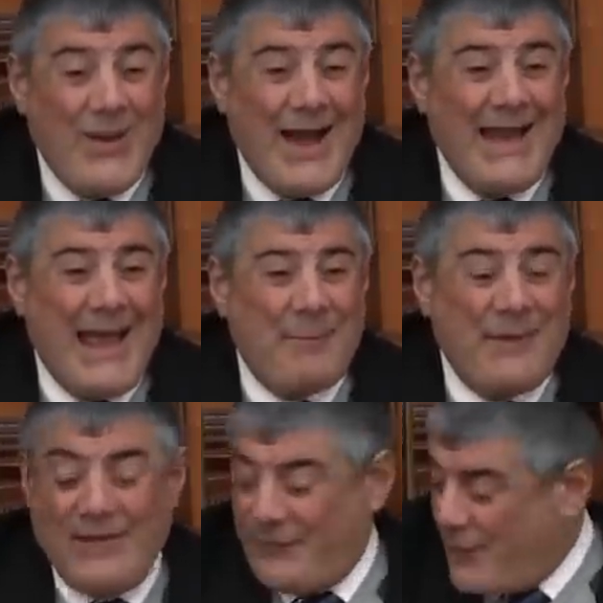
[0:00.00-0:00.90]
What
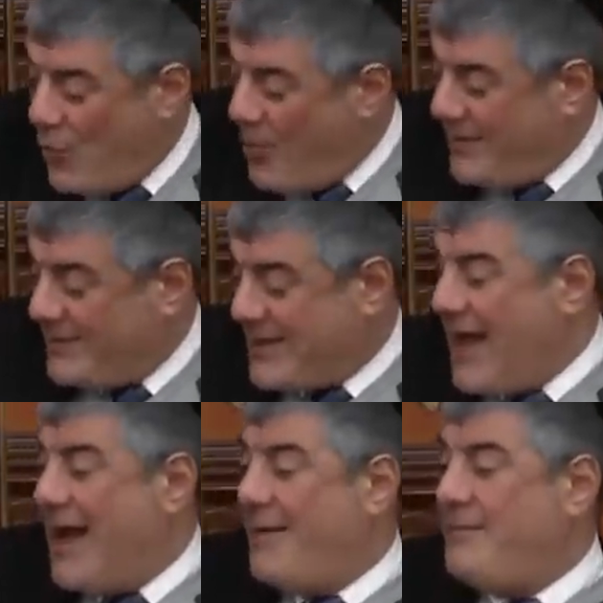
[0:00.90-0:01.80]
happened if a woman
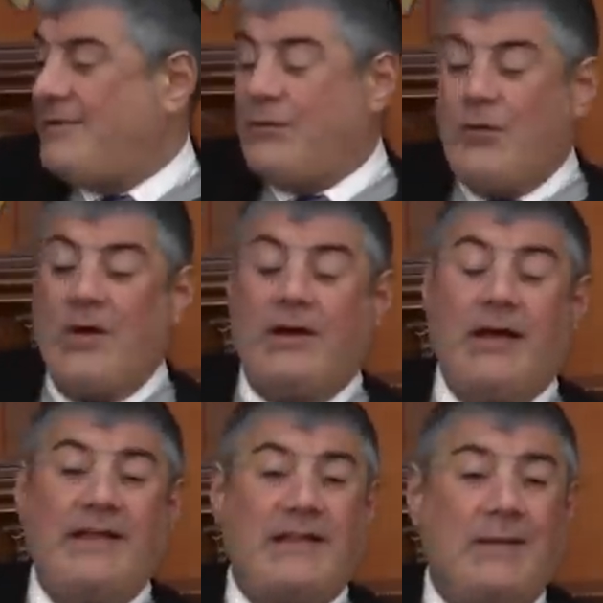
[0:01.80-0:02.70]
come to a
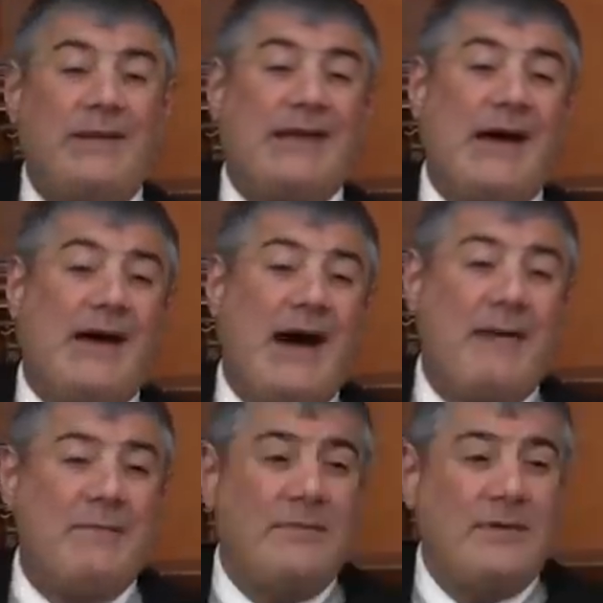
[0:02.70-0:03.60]
great Talmid
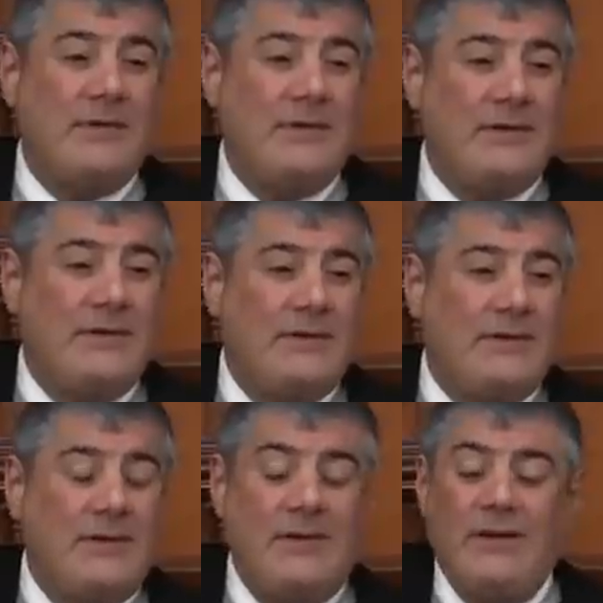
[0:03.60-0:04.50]
Chacham,
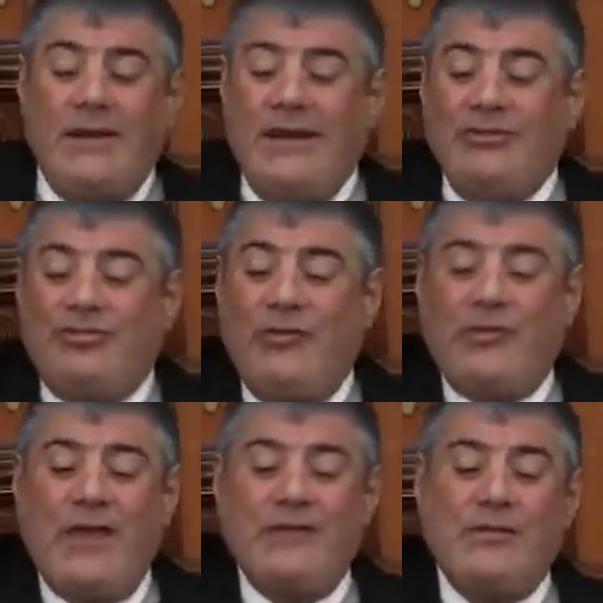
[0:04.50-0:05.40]
and she
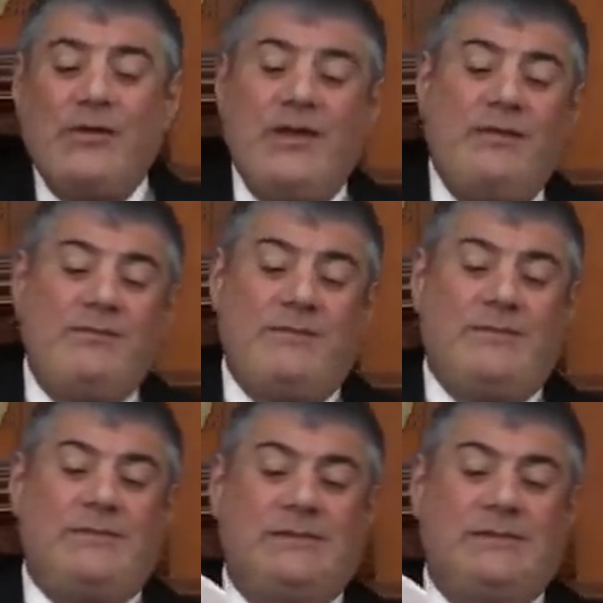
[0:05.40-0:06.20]
say to him,